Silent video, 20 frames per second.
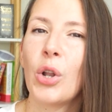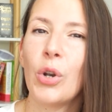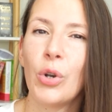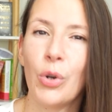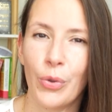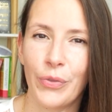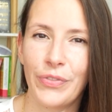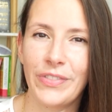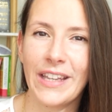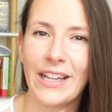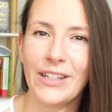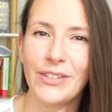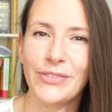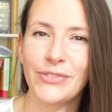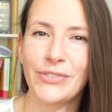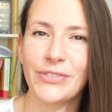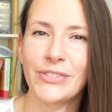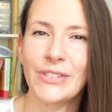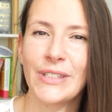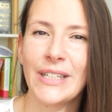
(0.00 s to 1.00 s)
le
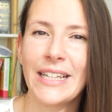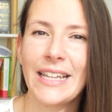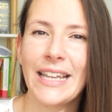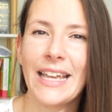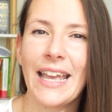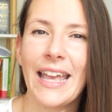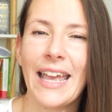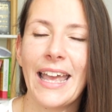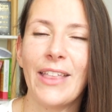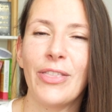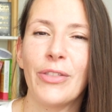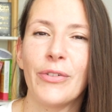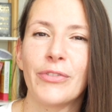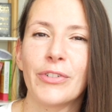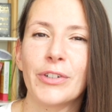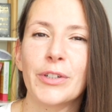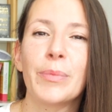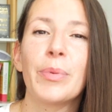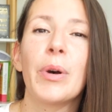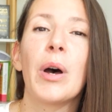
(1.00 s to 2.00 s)
taf, and the
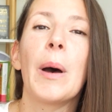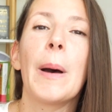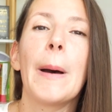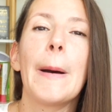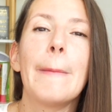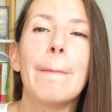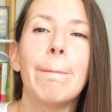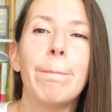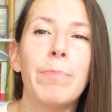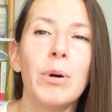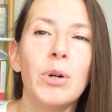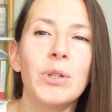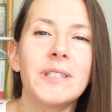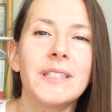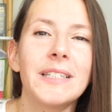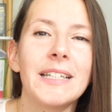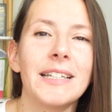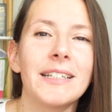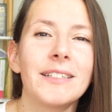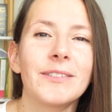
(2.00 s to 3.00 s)
verb
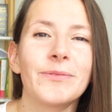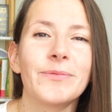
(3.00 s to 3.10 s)
bosser.